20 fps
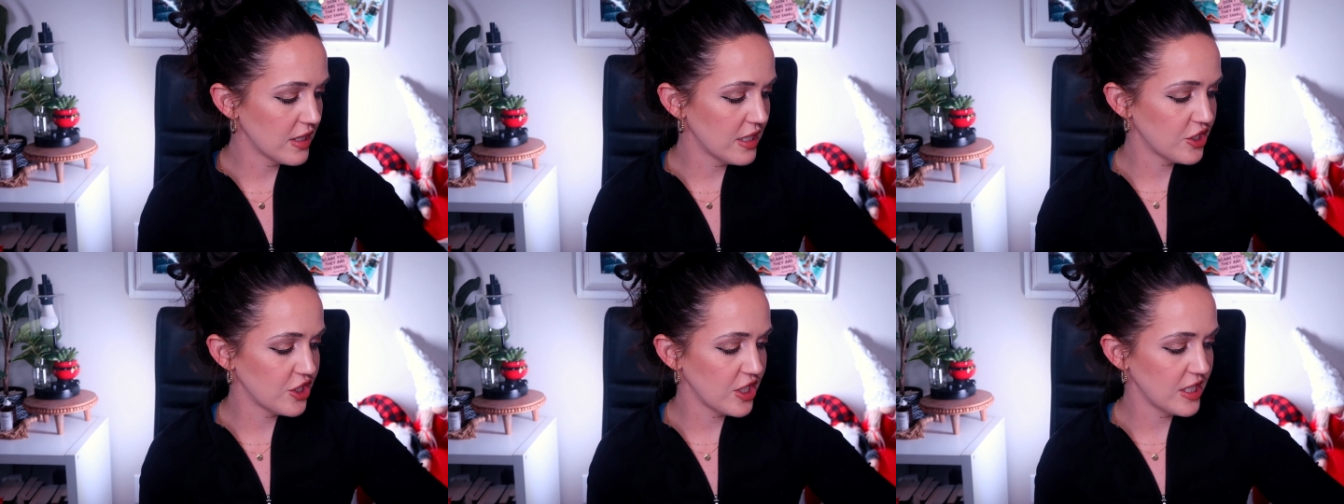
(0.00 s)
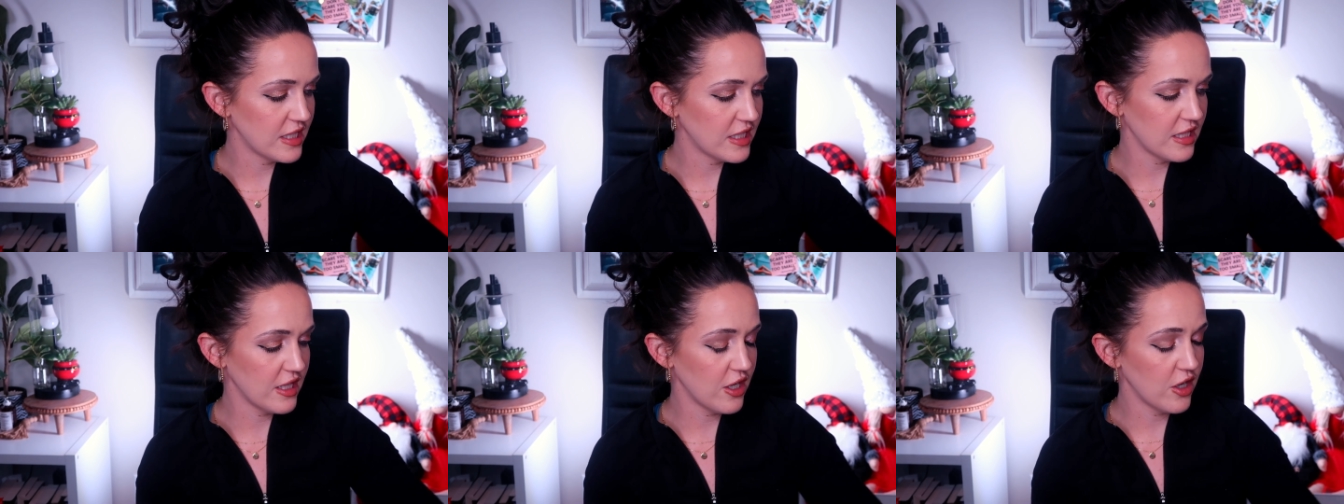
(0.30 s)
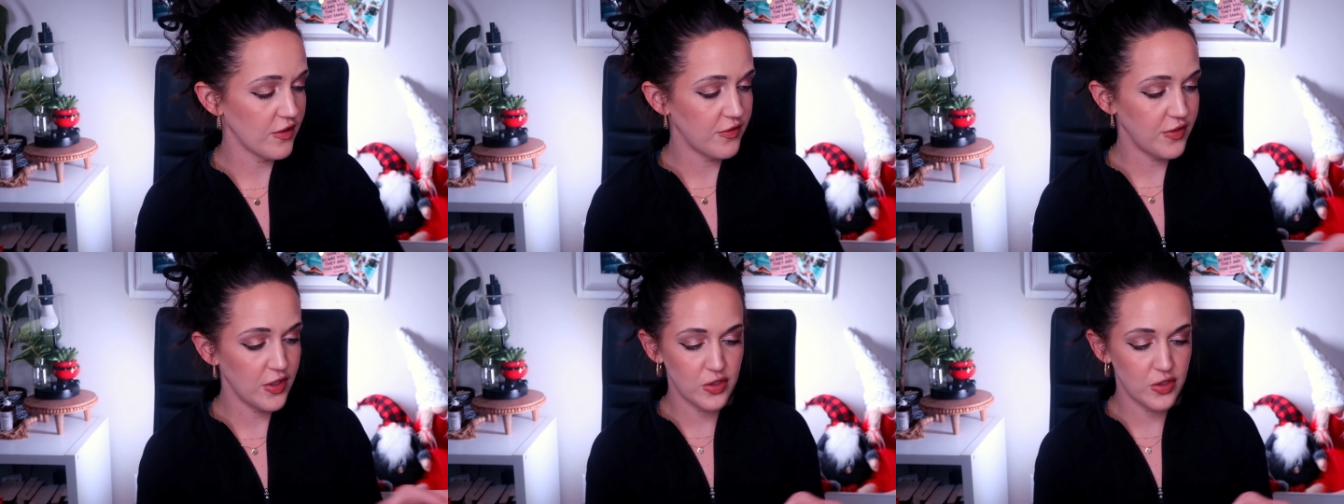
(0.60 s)
of the shades in
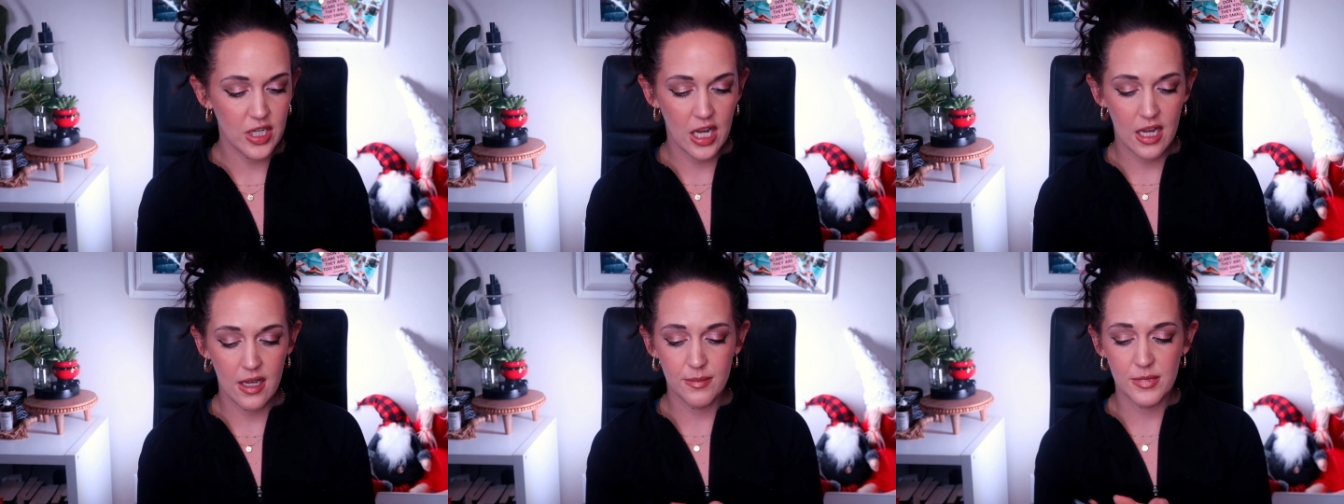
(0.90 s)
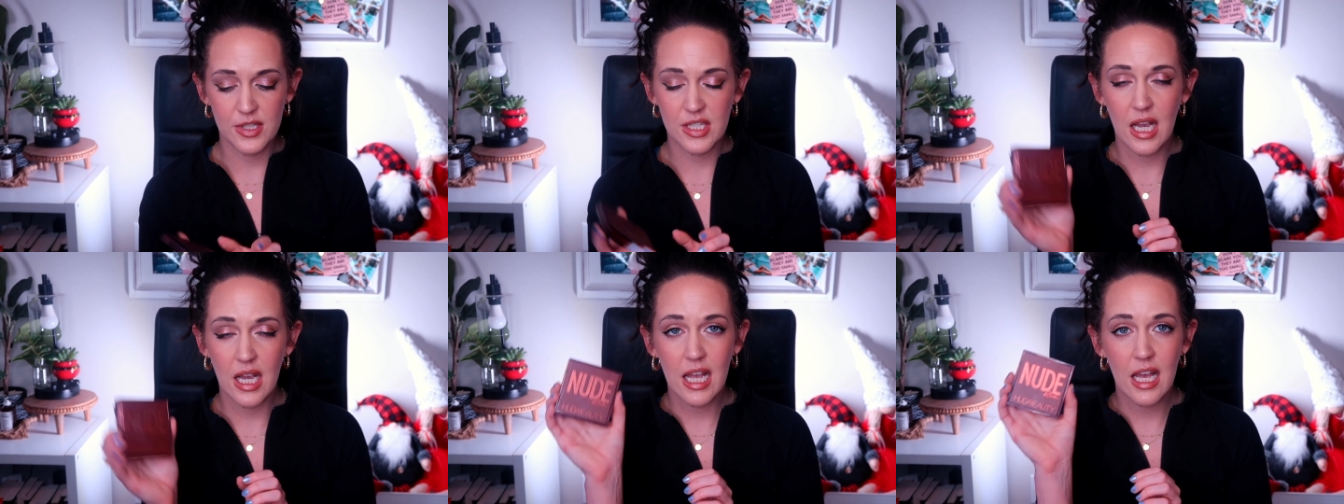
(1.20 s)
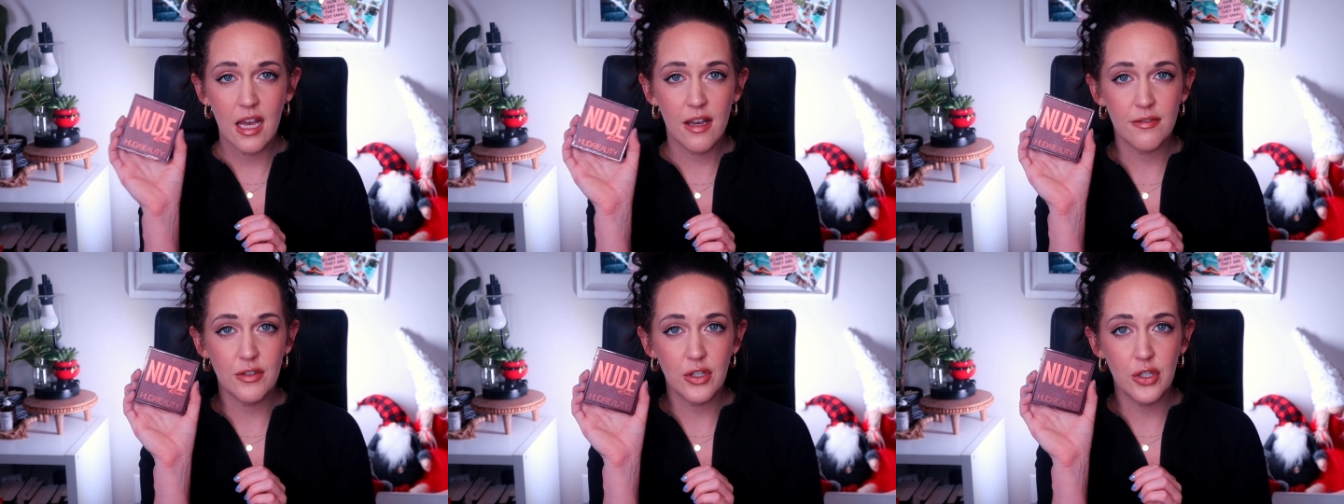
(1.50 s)
there a few times. I
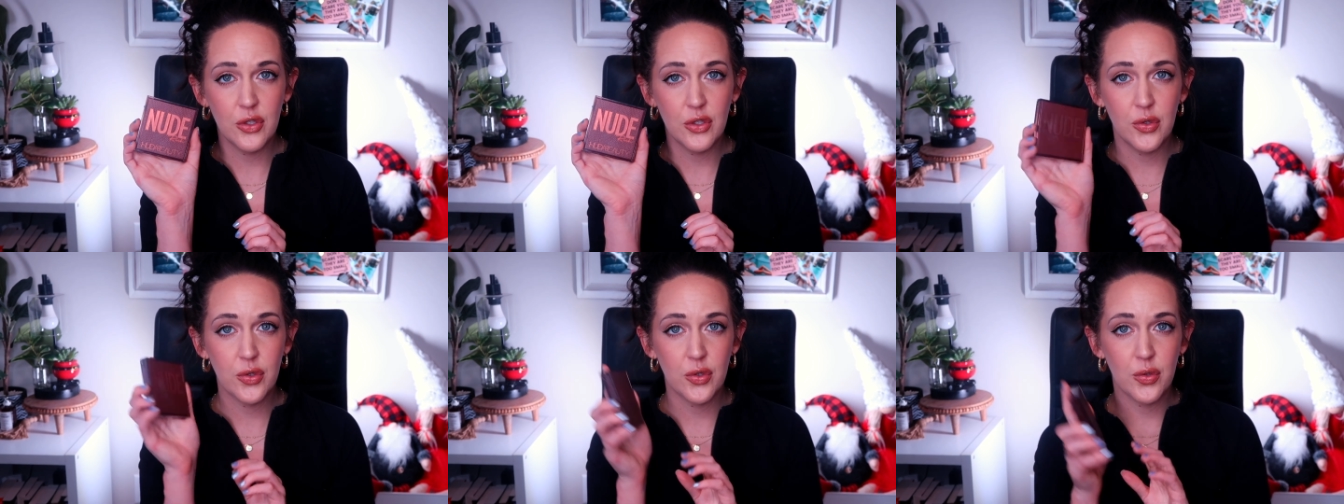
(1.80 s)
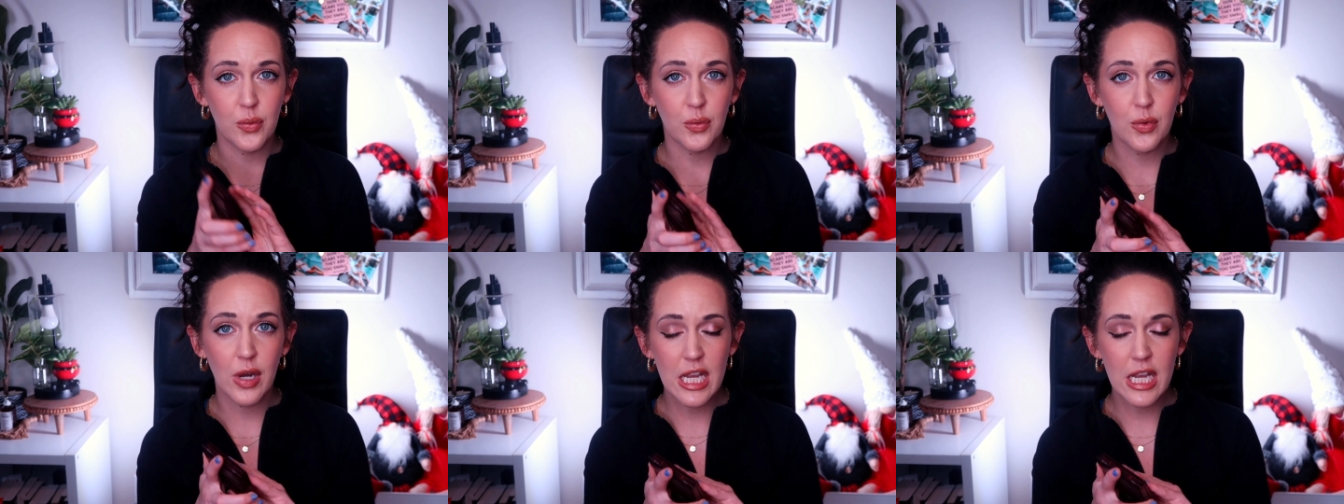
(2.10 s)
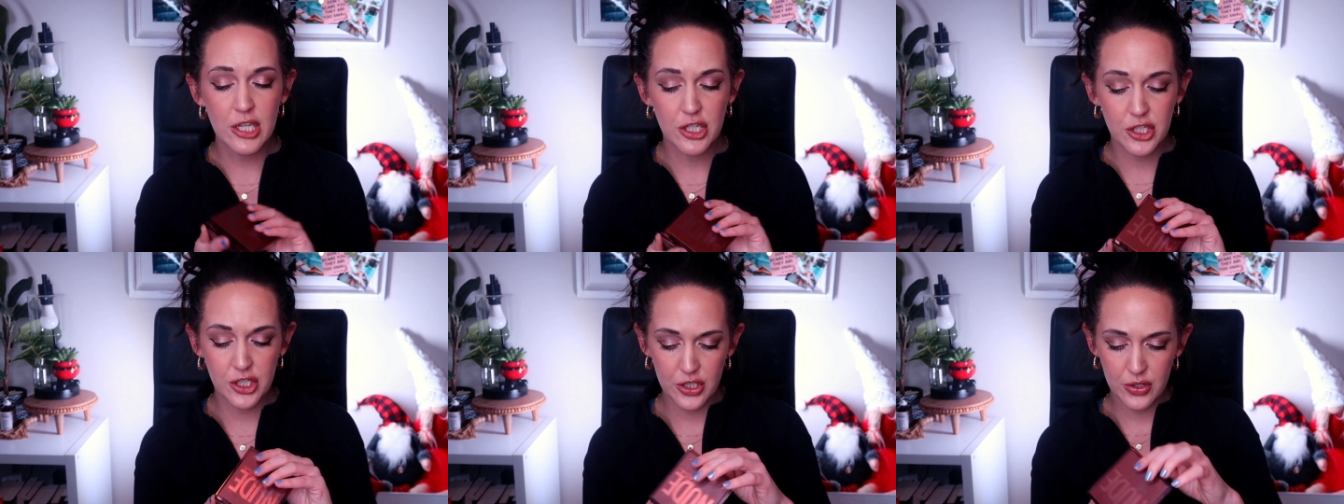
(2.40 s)
have Nude
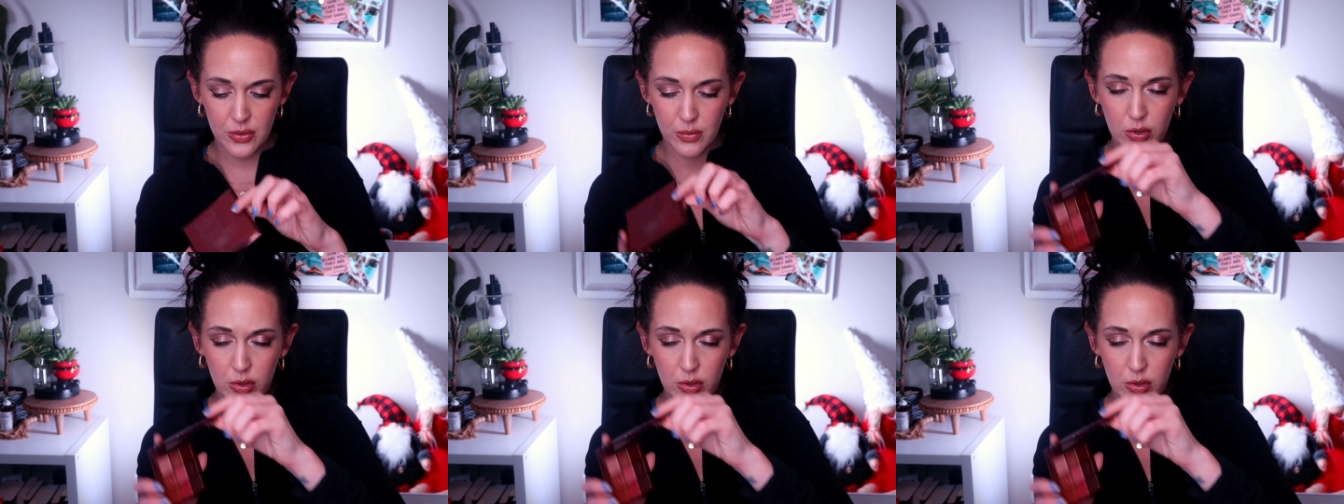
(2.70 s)
Rich,